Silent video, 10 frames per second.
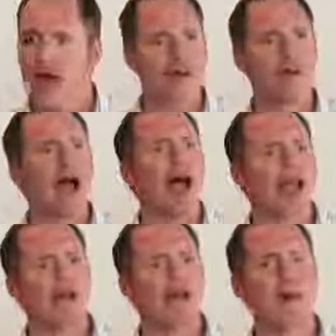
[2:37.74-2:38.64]
I can
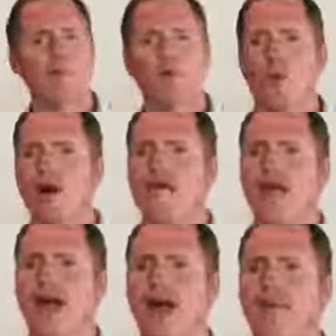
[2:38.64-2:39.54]
remember one
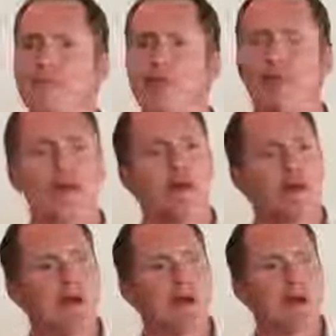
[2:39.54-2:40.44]
time,
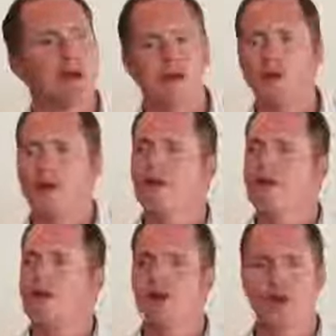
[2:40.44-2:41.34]
I think one of
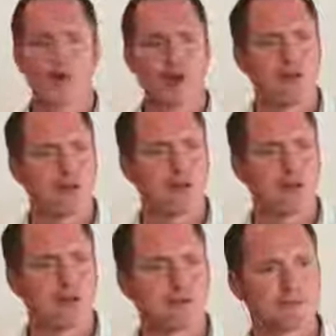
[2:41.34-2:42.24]
you showed it to me.